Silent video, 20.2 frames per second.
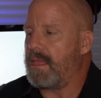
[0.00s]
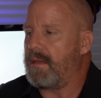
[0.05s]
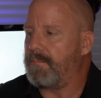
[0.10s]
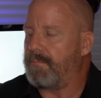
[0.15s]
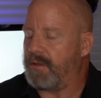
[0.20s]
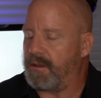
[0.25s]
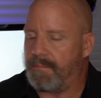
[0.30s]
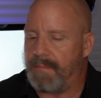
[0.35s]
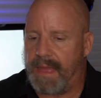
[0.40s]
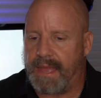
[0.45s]

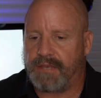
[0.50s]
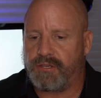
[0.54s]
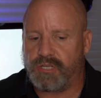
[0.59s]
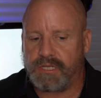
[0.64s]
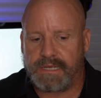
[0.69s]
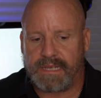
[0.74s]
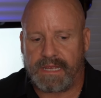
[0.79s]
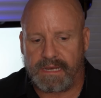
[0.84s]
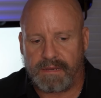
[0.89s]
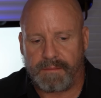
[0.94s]
But
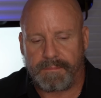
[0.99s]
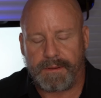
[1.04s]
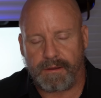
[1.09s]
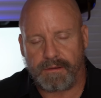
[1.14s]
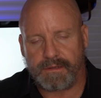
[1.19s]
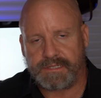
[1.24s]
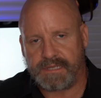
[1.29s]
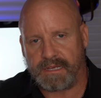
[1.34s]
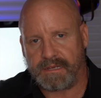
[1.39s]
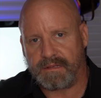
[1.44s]
imagine getting a pair
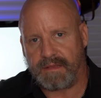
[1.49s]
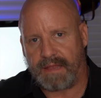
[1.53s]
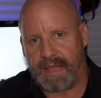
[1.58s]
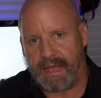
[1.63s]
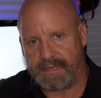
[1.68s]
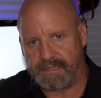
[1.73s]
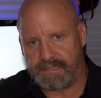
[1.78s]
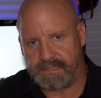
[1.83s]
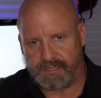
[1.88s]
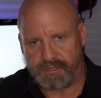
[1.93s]
of
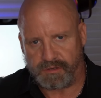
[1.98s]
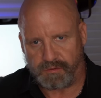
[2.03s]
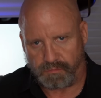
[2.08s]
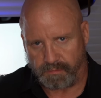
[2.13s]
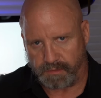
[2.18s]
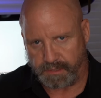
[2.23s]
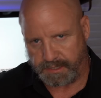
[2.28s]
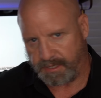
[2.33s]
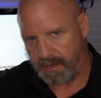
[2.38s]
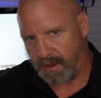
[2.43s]
sunglasses that are
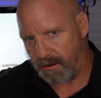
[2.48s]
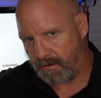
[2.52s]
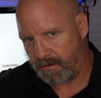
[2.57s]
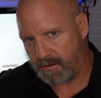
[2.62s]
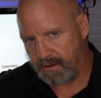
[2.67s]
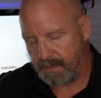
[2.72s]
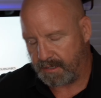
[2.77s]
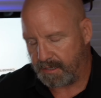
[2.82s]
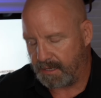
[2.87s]
really dark